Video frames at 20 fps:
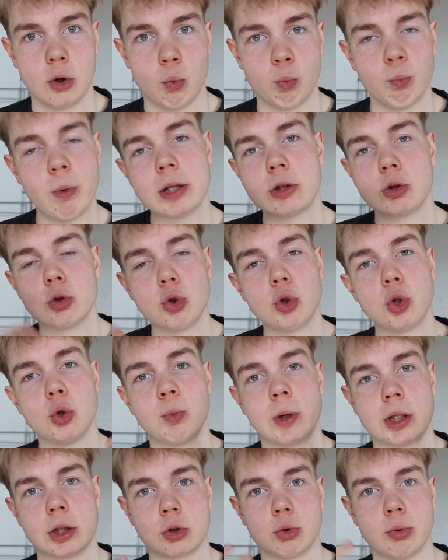what do you
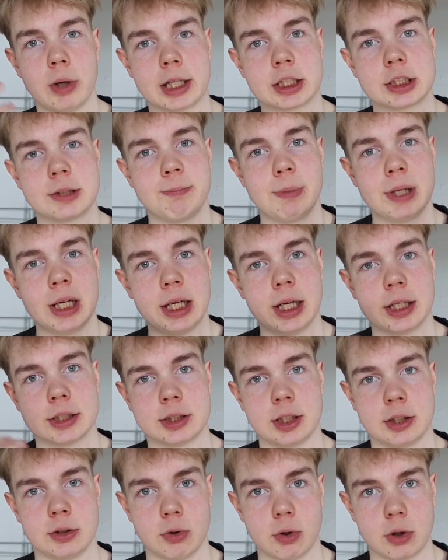want to
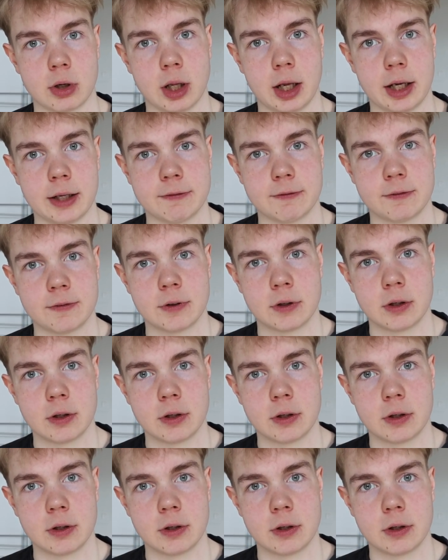experience in your life?